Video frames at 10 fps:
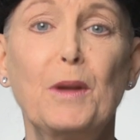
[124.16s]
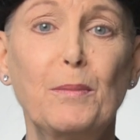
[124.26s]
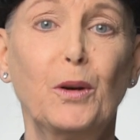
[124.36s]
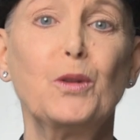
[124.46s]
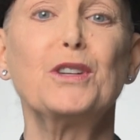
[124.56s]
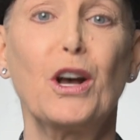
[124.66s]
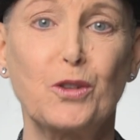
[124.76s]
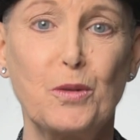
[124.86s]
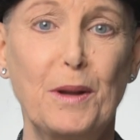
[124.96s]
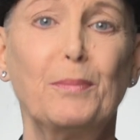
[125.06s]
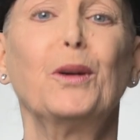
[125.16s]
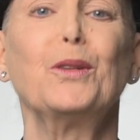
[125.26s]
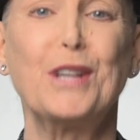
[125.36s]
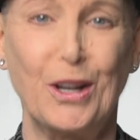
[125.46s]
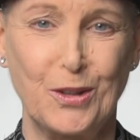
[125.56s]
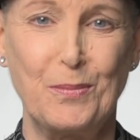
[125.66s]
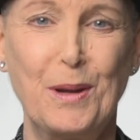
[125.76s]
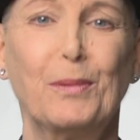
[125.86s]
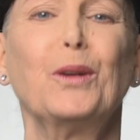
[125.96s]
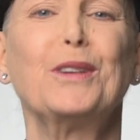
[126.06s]
people who tell two people who tell two
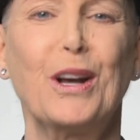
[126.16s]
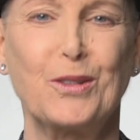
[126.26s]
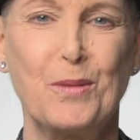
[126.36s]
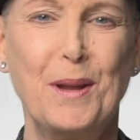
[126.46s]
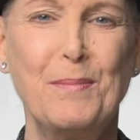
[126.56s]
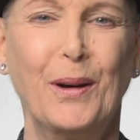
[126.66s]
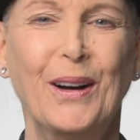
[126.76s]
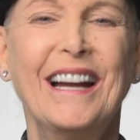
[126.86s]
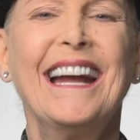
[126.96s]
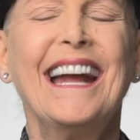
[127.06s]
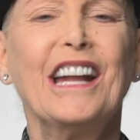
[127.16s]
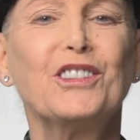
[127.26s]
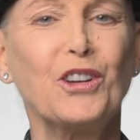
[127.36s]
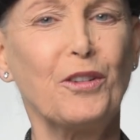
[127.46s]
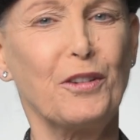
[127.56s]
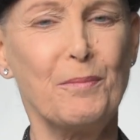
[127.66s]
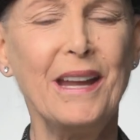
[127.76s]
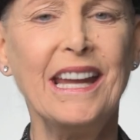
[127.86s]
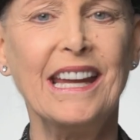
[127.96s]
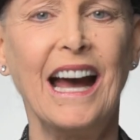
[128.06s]
people who tell two people. And so for
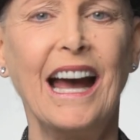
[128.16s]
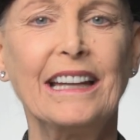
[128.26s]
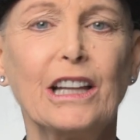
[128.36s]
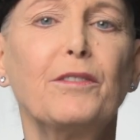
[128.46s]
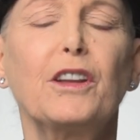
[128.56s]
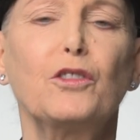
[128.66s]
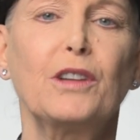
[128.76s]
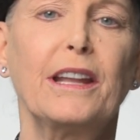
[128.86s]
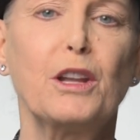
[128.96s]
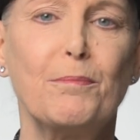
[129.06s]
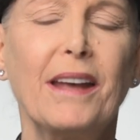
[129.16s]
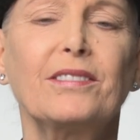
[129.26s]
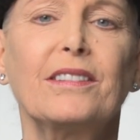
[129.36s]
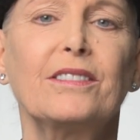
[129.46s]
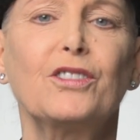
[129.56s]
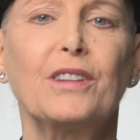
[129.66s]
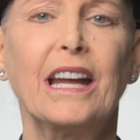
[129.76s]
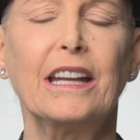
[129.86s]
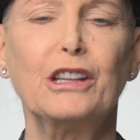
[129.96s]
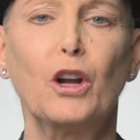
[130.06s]
me, I love to send the message
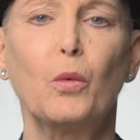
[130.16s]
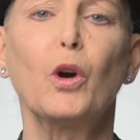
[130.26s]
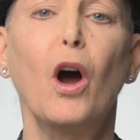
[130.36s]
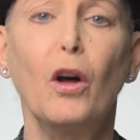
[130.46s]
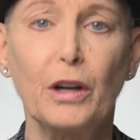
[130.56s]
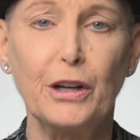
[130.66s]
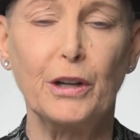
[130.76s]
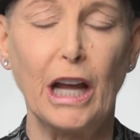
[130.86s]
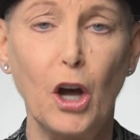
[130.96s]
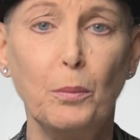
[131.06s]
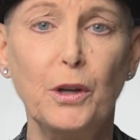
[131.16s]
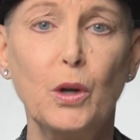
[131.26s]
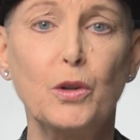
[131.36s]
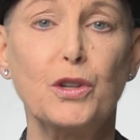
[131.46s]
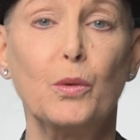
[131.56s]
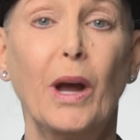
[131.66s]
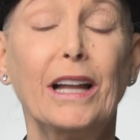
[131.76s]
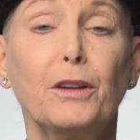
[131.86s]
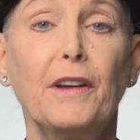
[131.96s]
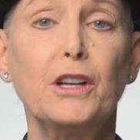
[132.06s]
that, we're all here to help you, to
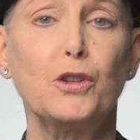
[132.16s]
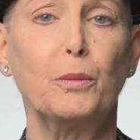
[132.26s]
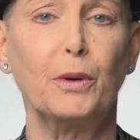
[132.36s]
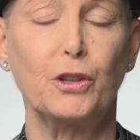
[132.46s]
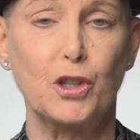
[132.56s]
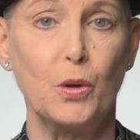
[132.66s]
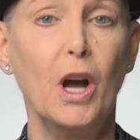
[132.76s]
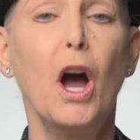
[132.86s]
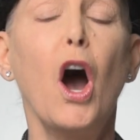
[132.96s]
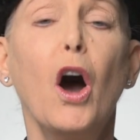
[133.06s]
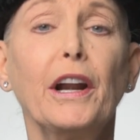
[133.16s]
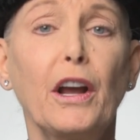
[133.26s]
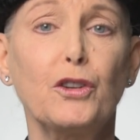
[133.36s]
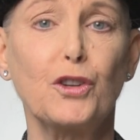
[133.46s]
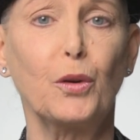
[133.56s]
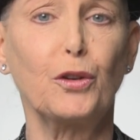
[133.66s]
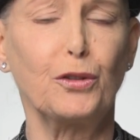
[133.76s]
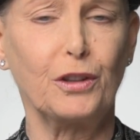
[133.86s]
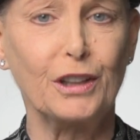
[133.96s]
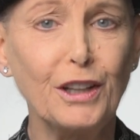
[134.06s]
elevate you, to put you on our
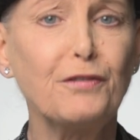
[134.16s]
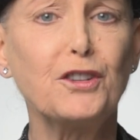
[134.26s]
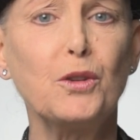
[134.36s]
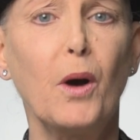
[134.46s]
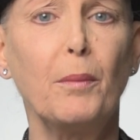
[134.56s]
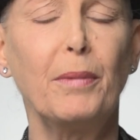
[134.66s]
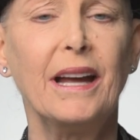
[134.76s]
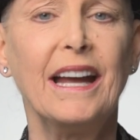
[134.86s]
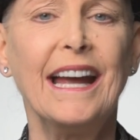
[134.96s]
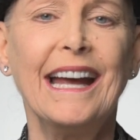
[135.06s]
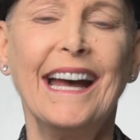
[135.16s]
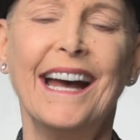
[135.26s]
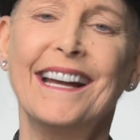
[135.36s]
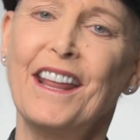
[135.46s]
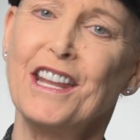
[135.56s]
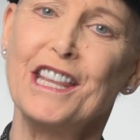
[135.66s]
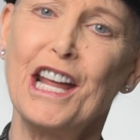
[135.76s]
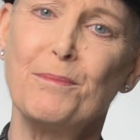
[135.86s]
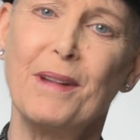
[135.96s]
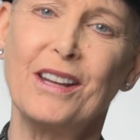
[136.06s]
shoulders, to lift you up. And I think
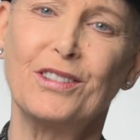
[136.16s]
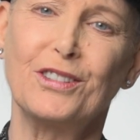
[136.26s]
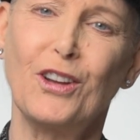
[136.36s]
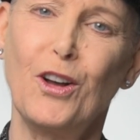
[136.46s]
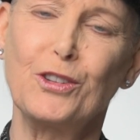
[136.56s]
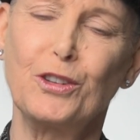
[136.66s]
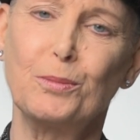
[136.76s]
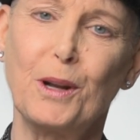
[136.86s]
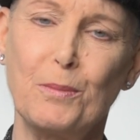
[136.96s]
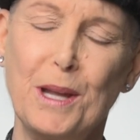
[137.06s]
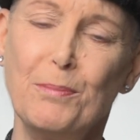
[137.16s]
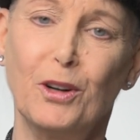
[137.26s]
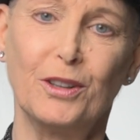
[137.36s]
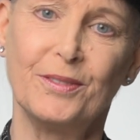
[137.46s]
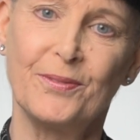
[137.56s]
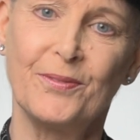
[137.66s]
that makes us all just better people.